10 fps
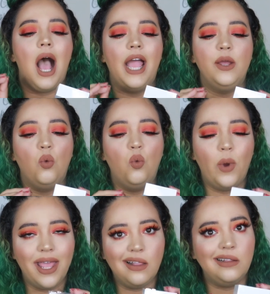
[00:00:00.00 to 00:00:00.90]
I
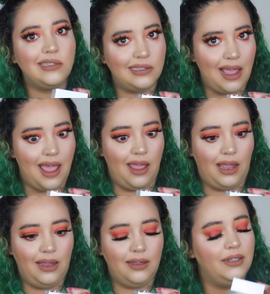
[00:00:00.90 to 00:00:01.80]
will
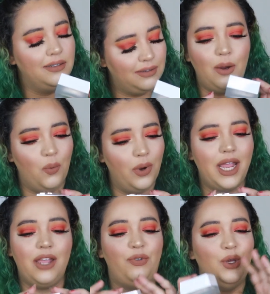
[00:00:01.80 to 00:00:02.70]
say, I w
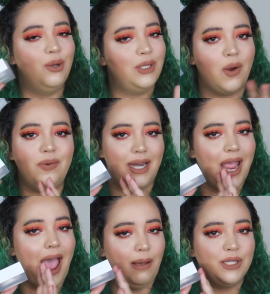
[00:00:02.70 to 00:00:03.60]
if you don't
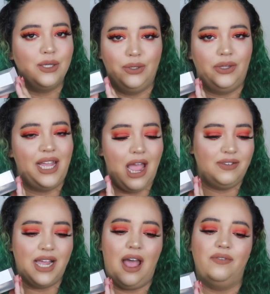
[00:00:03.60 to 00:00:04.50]
absolutely have
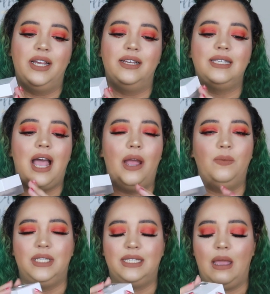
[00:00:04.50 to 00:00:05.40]
to have this, I
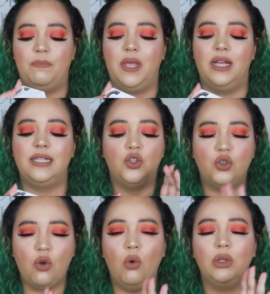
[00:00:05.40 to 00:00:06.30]
would skip this
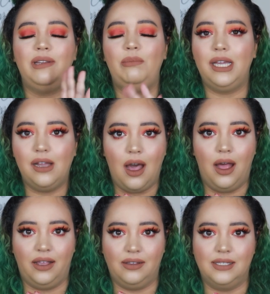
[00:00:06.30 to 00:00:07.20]
solely
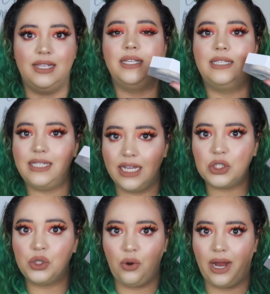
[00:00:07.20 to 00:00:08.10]
because
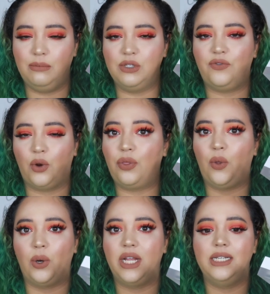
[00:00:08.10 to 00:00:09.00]
six grams for
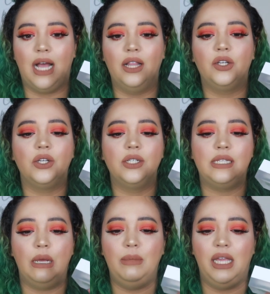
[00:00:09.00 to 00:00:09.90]
thirty dollars
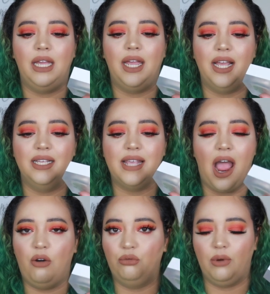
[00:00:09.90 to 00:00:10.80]
to me is
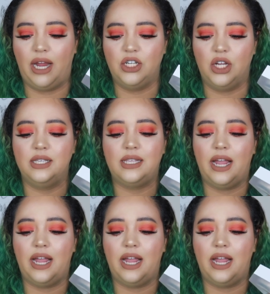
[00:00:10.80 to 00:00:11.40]
outrageous.